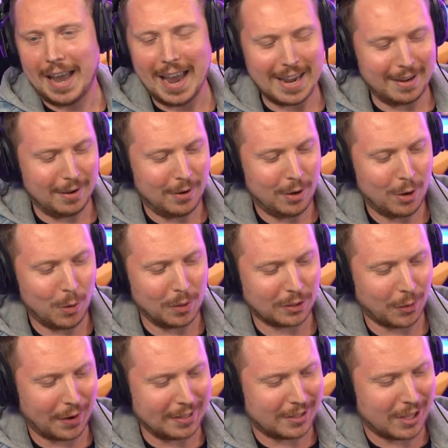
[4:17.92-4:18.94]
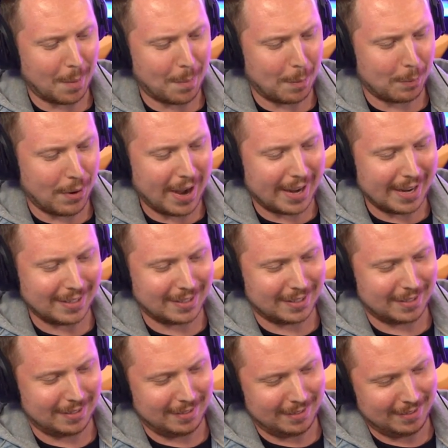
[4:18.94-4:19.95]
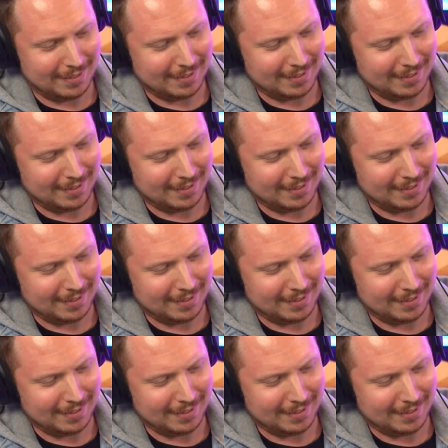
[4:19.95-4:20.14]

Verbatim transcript: Hey, who is going into the upper brackets?